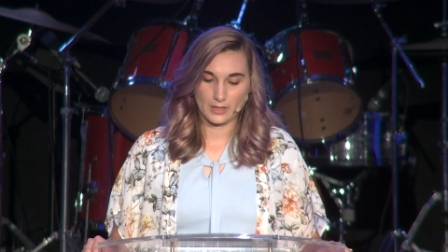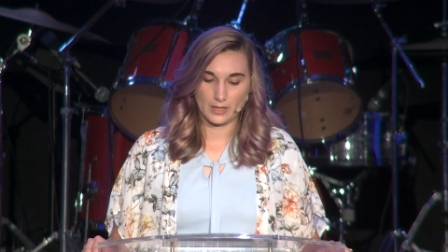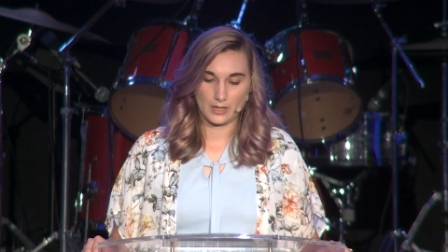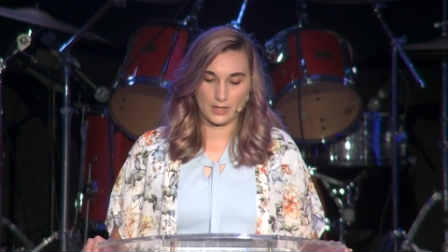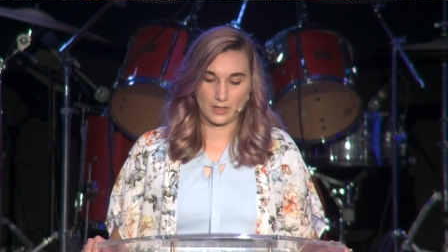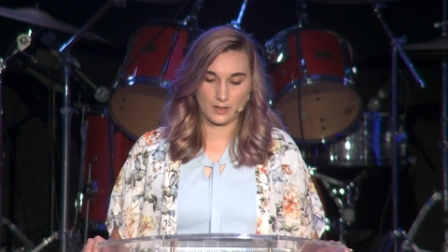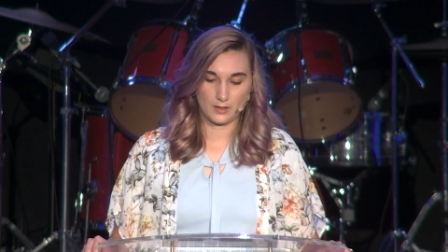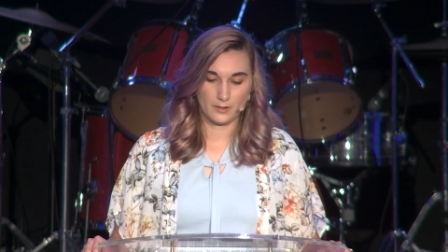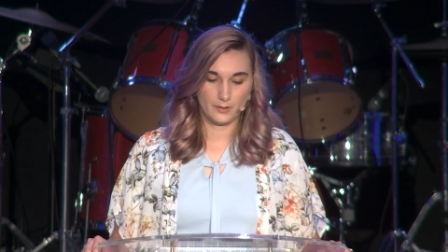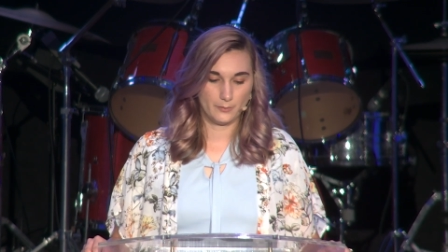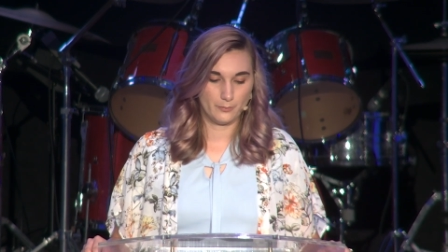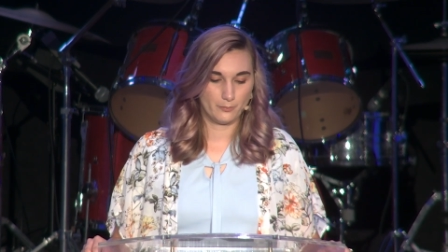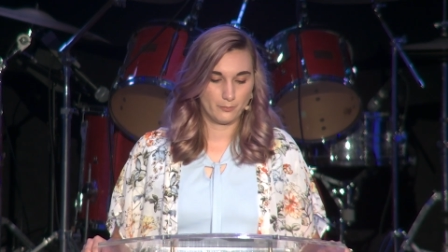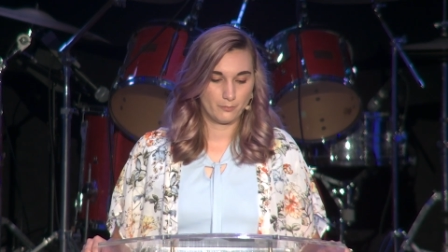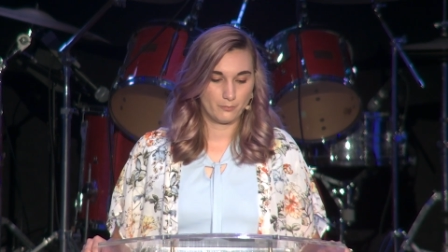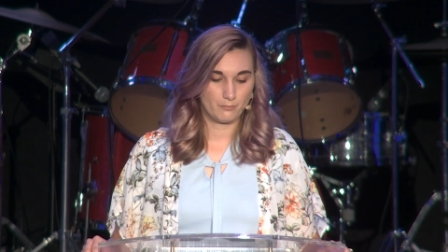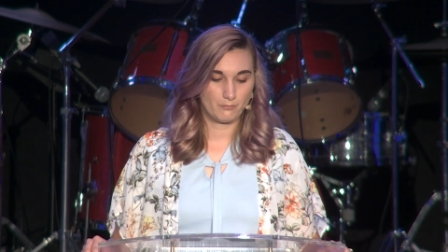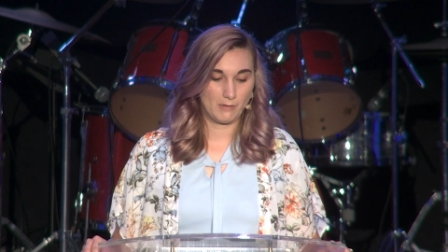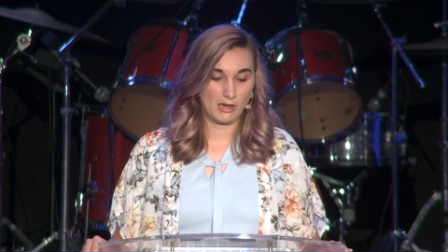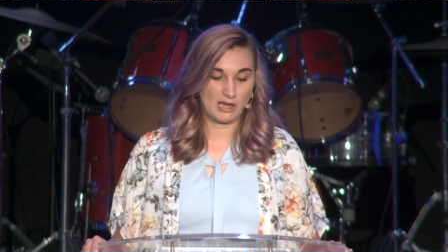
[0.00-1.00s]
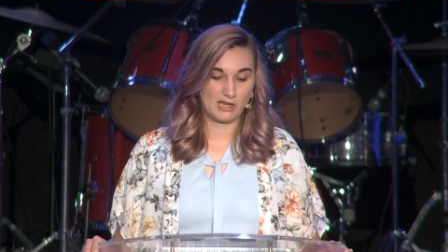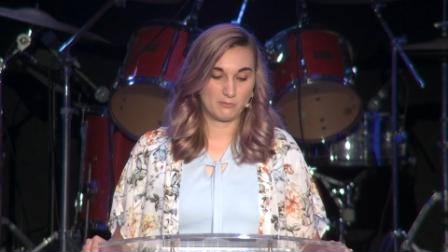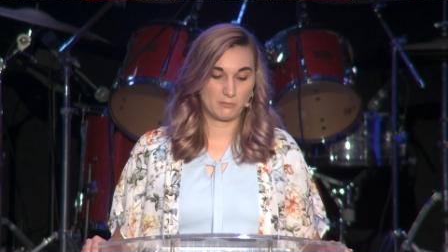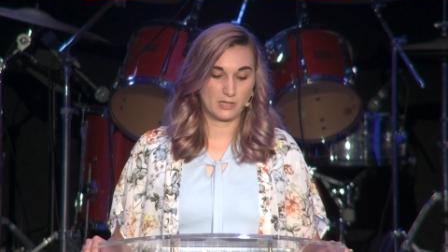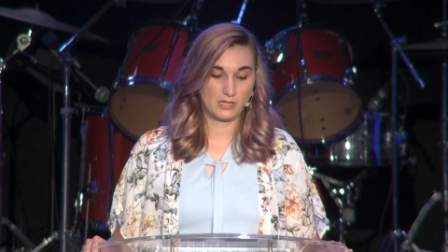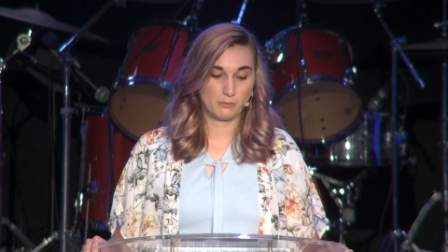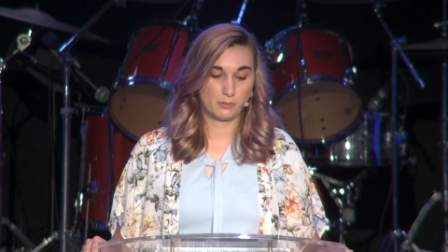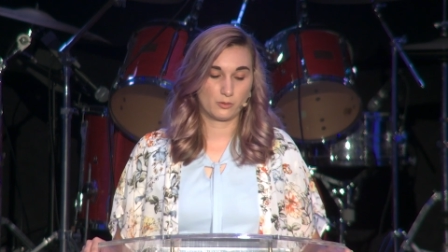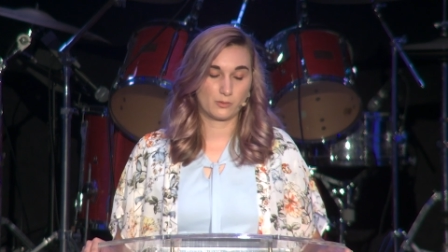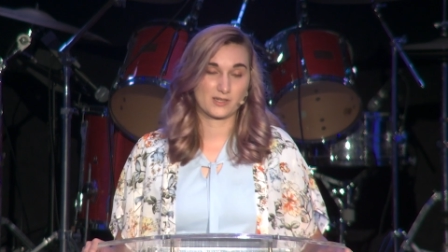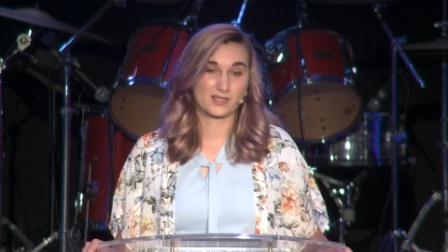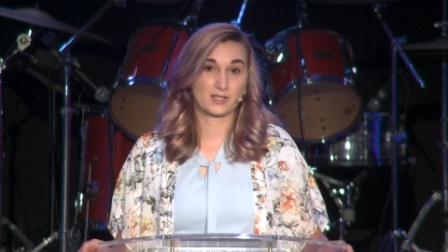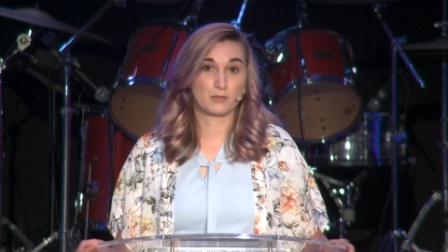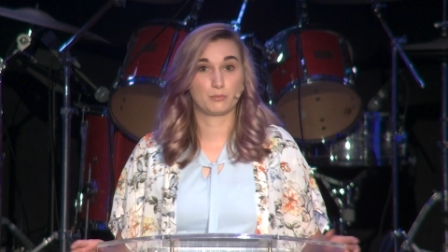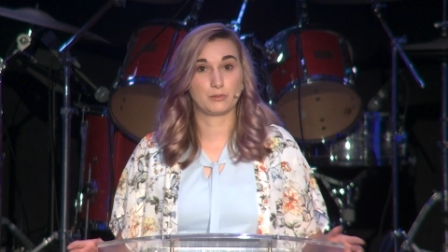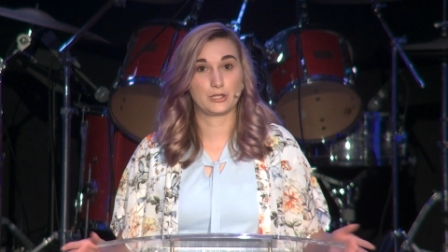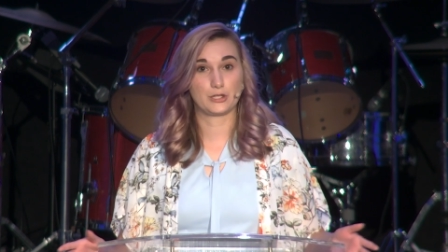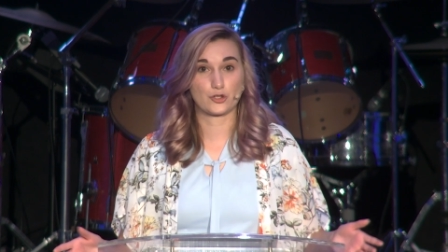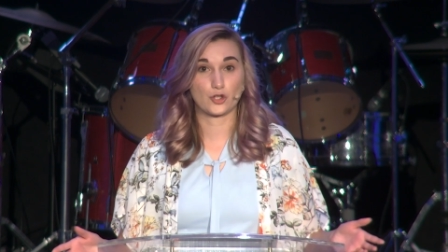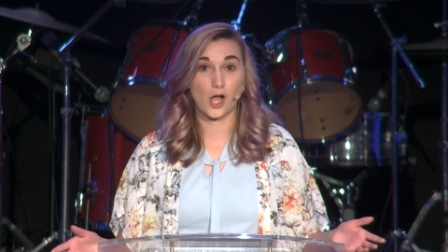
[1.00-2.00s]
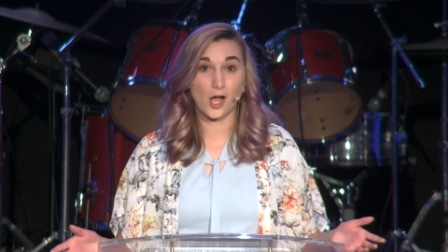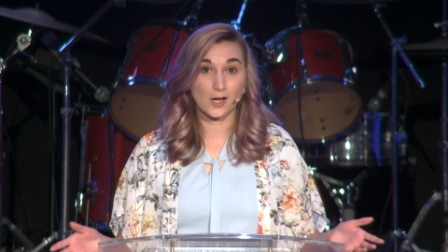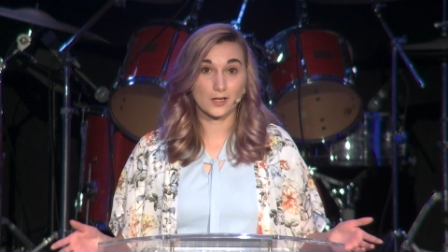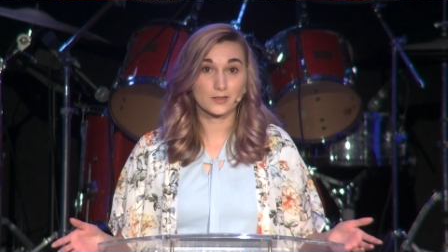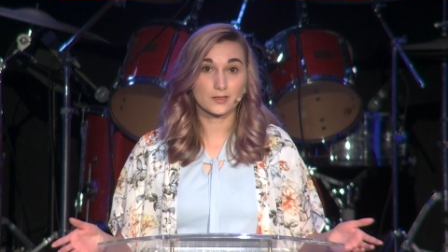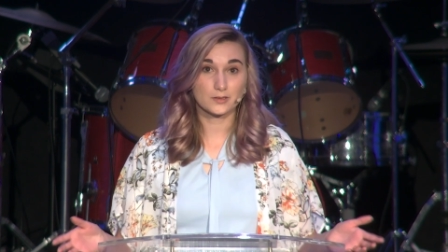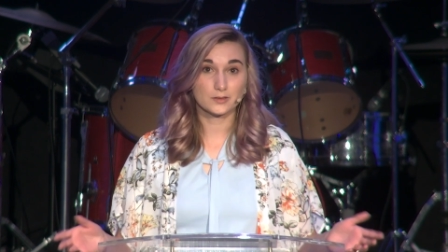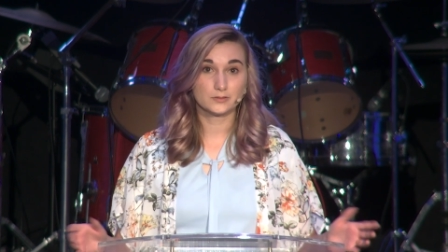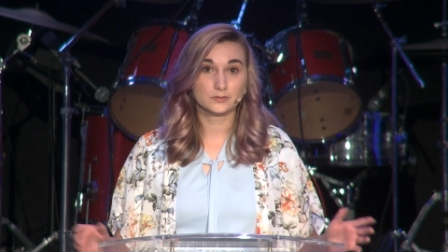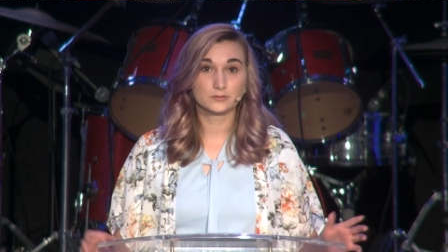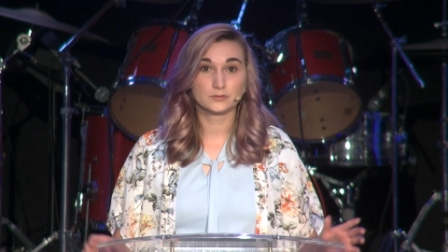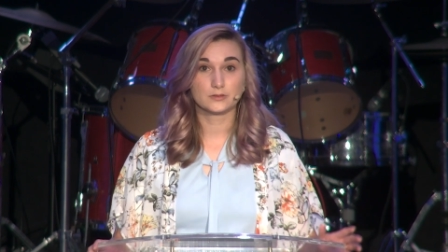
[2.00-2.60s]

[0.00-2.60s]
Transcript: Um, and people were simply shocked.